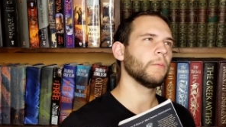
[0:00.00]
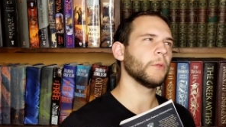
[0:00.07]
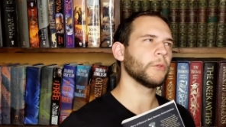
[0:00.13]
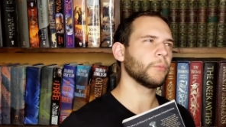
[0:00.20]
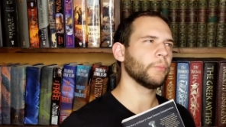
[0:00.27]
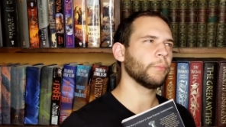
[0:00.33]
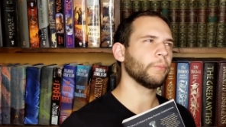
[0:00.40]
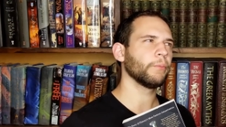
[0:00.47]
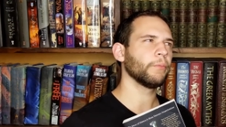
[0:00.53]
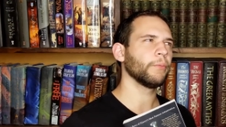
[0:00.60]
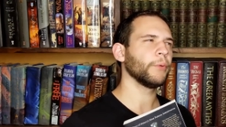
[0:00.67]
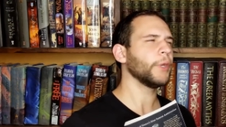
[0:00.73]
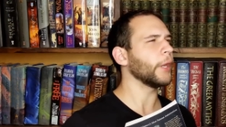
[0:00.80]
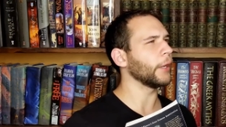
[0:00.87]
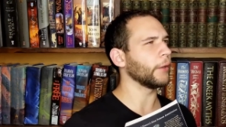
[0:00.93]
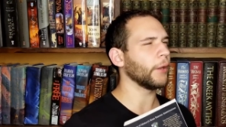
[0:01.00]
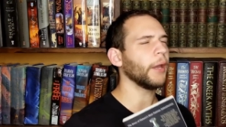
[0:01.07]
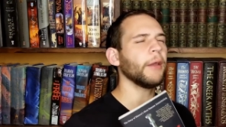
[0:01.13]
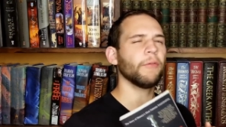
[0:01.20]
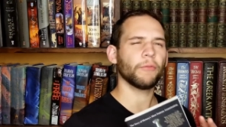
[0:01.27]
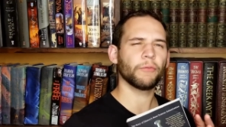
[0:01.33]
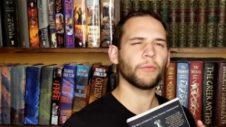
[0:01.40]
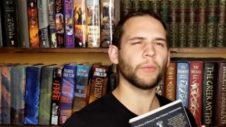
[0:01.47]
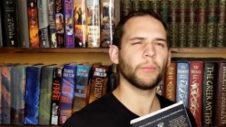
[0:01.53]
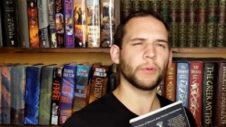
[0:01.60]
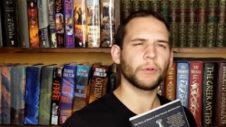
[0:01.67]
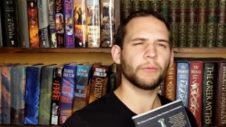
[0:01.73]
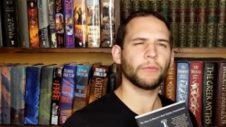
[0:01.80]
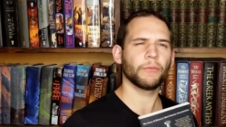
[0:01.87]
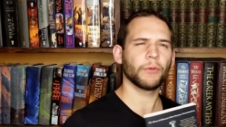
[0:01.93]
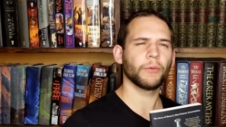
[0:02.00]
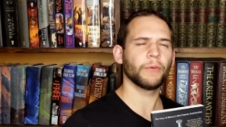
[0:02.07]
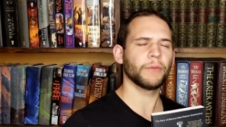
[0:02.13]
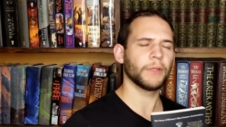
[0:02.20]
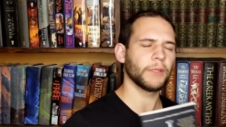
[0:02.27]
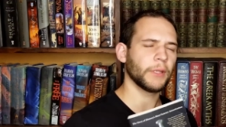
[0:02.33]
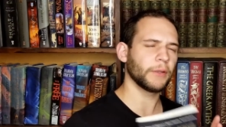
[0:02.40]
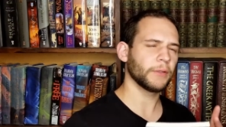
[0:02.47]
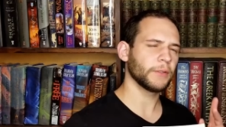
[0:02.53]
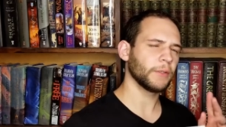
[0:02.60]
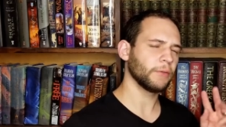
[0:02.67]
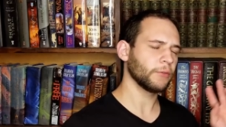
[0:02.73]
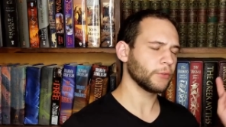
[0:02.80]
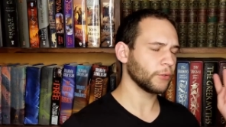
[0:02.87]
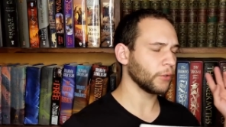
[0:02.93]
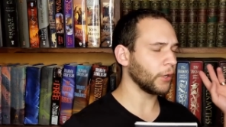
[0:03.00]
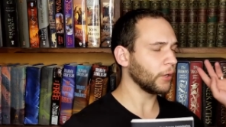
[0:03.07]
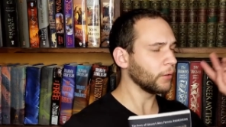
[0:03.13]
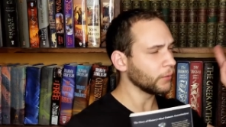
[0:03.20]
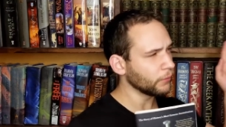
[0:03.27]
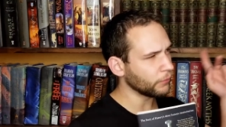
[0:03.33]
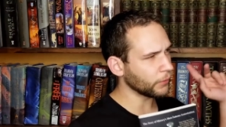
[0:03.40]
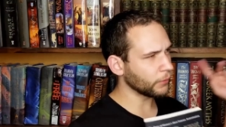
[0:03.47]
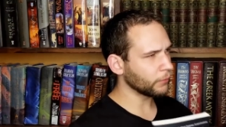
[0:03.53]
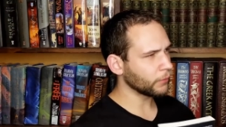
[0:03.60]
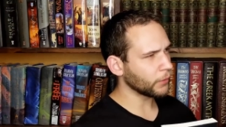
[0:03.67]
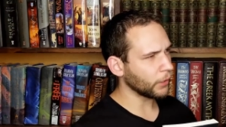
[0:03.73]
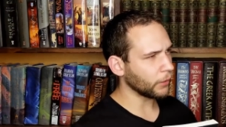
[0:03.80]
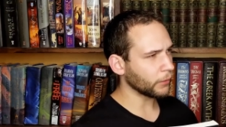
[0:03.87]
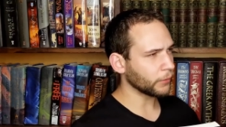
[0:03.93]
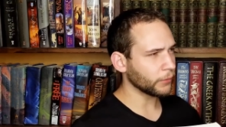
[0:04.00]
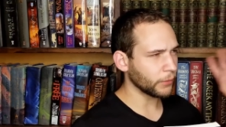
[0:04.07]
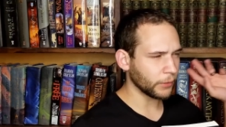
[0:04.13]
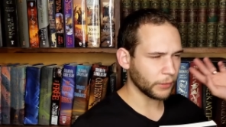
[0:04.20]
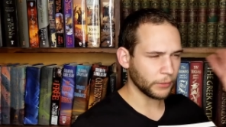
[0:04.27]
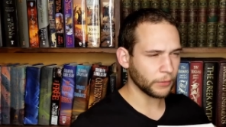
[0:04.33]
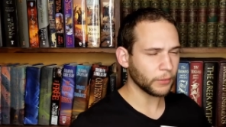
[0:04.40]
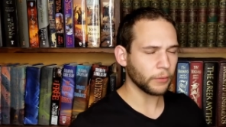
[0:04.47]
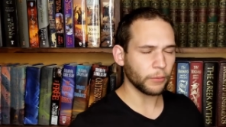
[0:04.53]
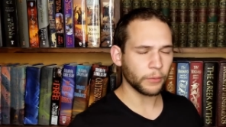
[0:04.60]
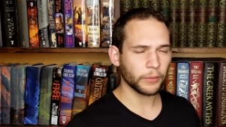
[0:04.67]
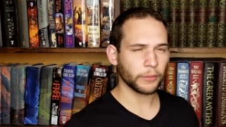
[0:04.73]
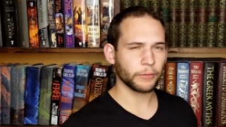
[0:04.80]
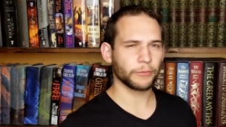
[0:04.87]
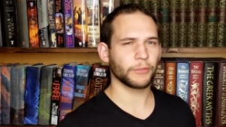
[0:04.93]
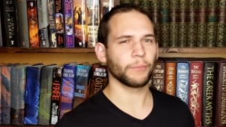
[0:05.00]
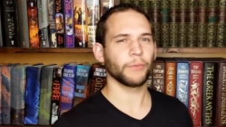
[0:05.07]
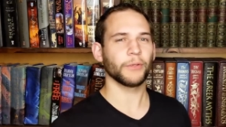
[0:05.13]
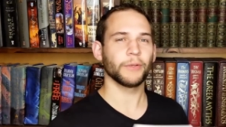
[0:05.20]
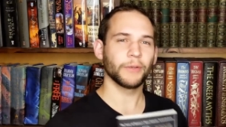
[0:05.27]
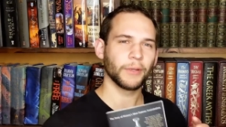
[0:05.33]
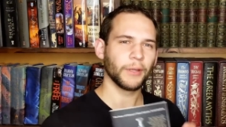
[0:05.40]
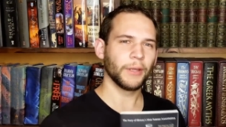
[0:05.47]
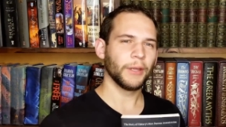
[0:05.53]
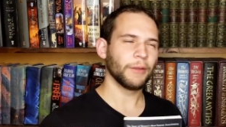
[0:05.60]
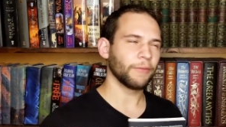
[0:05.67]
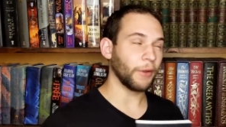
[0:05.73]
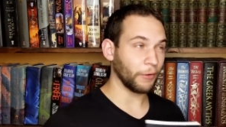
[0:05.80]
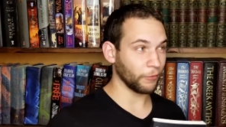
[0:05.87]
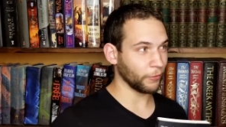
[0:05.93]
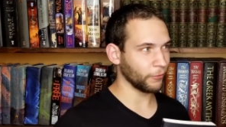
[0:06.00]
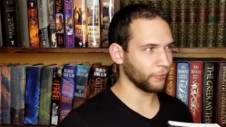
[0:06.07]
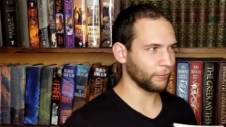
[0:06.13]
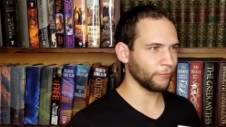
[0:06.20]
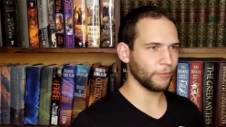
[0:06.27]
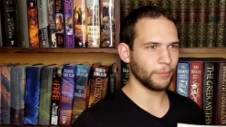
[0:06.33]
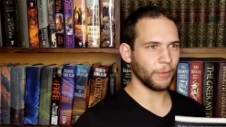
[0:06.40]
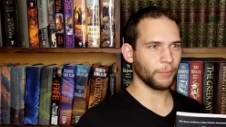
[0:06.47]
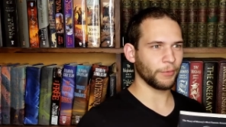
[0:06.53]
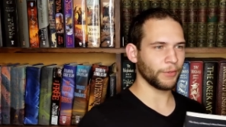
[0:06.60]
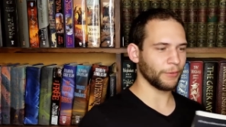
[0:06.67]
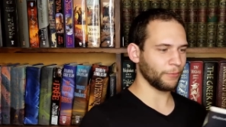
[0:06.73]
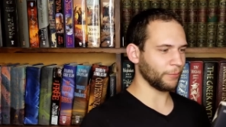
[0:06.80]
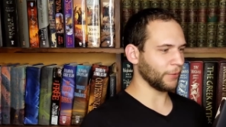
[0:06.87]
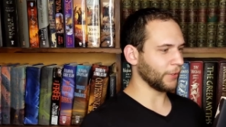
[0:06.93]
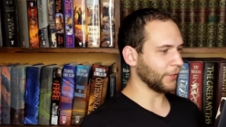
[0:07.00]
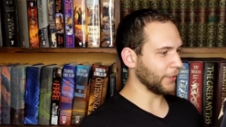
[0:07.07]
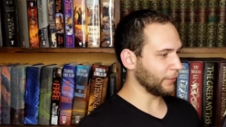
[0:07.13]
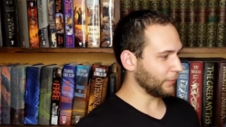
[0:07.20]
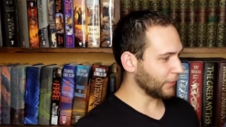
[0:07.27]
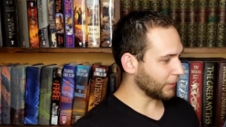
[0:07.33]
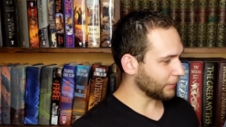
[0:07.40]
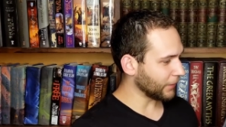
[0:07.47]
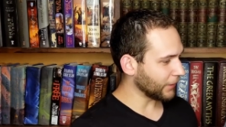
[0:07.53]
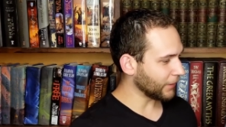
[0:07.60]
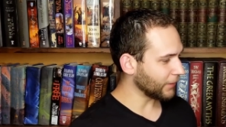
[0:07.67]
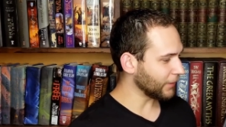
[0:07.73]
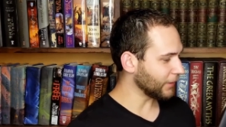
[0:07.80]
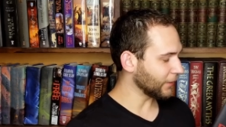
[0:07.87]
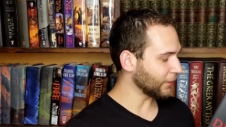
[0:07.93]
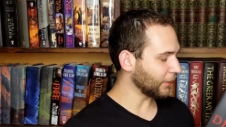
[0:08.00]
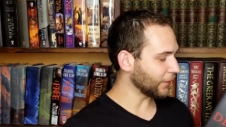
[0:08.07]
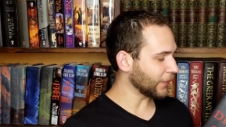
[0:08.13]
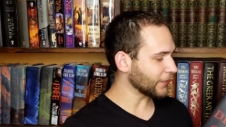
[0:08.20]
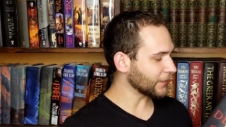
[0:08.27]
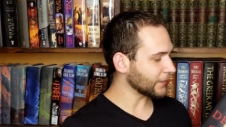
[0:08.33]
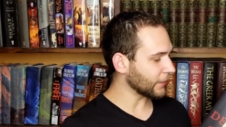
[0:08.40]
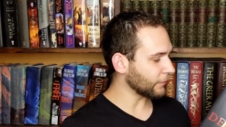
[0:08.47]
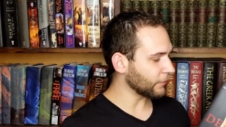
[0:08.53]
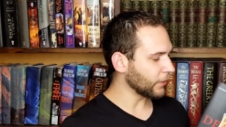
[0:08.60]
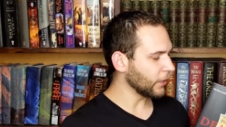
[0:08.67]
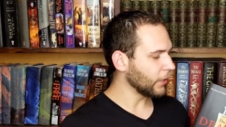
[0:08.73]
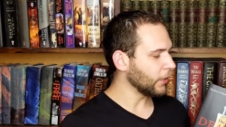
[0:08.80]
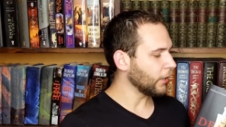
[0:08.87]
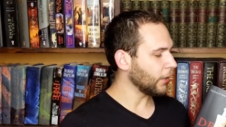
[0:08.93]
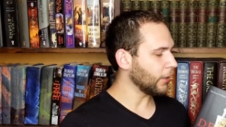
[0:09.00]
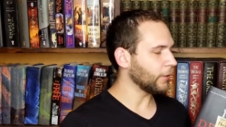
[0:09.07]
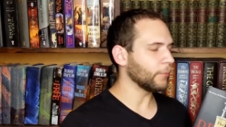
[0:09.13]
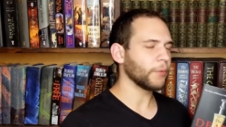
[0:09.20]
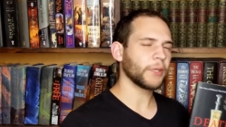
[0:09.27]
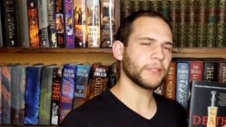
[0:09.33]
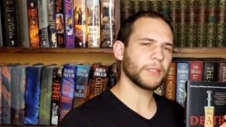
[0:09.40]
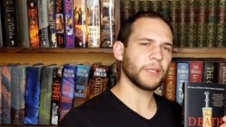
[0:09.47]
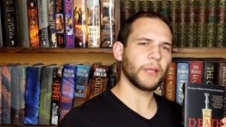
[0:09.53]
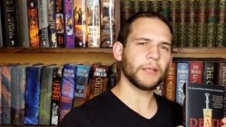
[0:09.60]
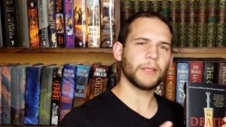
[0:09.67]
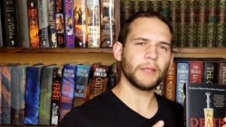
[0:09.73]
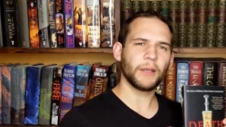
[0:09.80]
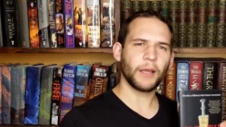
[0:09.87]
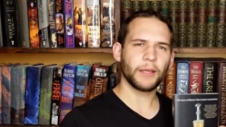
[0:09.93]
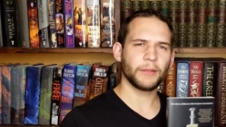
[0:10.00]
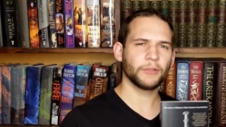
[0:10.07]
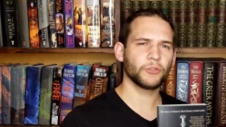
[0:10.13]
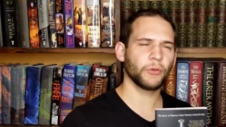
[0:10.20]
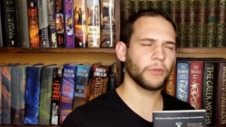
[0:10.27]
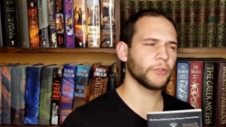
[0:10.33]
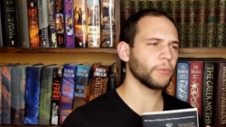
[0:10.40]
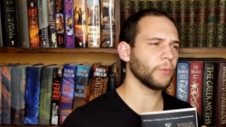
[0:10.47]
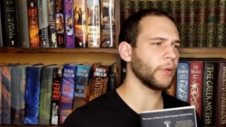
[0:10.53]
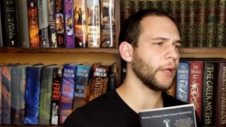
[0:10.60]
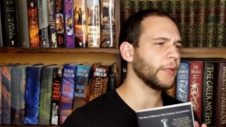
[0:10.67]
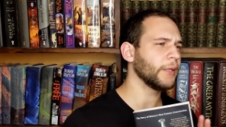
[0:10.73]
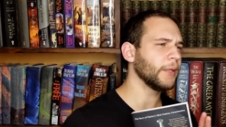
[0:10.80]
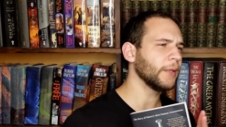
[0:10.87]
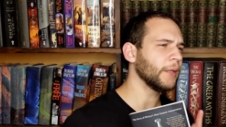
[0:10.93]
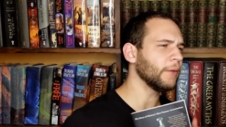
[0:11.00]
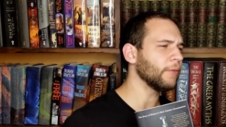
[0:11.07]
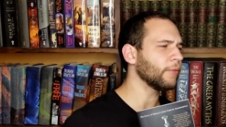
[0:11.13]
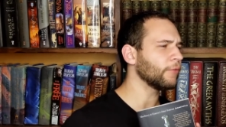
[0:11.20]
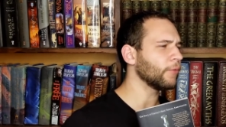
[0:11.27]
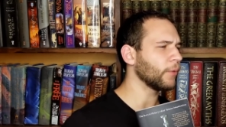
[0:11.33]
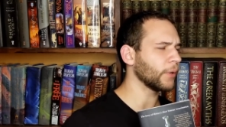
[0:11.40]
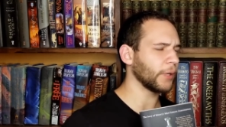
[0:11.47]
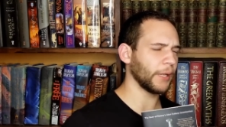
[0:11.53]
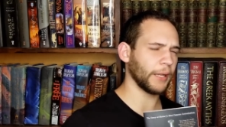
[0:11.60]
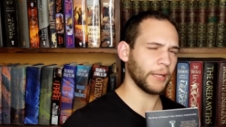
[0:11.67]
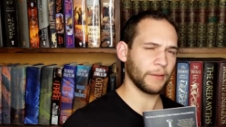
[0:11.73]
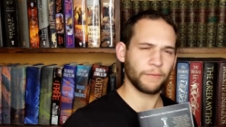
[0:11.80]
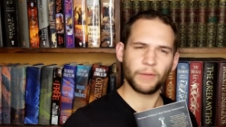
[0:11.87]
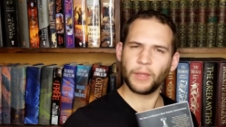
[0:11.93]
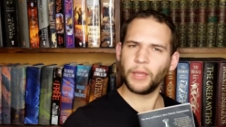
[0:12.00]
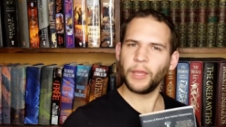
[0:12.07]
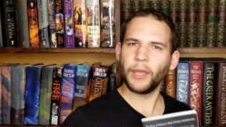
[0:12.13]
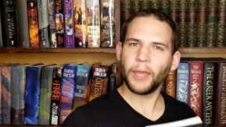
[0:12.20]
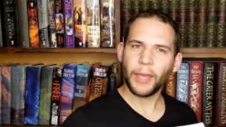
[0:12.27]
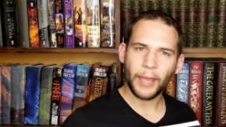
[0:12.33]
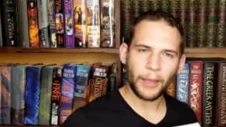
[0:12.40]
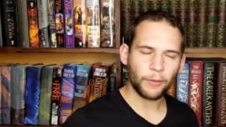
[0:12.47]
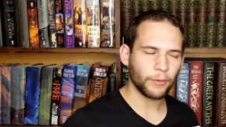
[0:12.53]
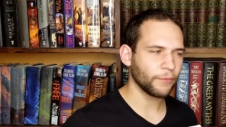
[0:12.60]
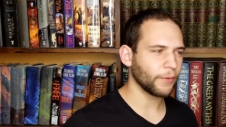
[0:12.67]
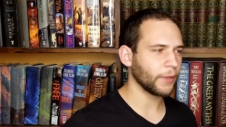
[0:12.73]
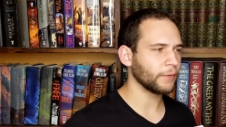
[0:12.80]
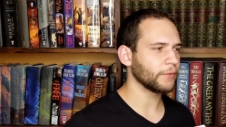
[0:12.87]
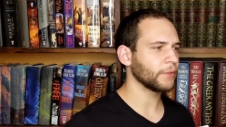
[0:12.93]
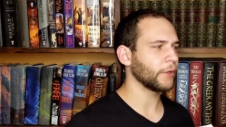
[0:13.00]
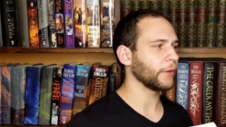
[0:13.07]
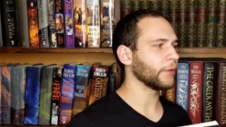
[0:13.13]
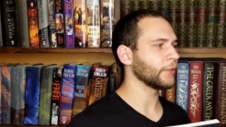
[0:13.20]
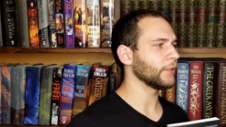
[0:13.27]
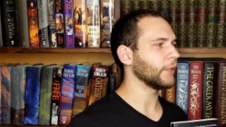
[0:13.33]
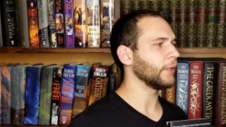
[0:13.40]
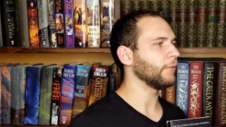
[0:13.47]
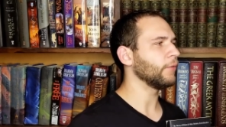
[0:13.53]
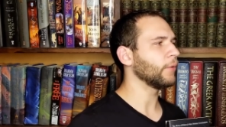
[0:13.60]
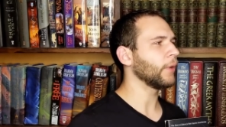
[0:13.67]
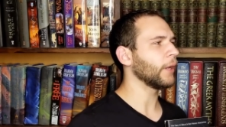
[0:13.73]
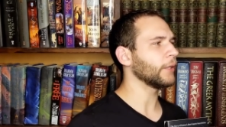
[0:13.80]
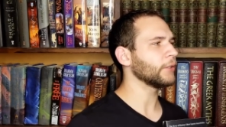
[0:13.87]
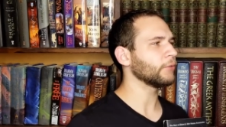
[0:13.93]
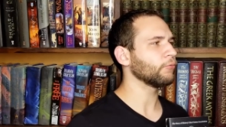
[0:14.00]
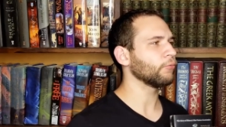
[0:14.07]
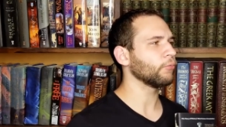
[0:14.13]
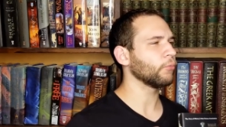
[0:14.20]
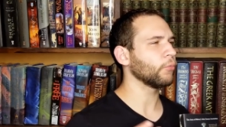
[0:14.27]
this. Yeah, I have a full book review of The Death of Caesar. I'll leave a card in the corner or something if I remember to put it in when I'm editing and all that stuff. Um, like I said, I did highly enjoy this one. I did give it four and a half out of five stars. If you guys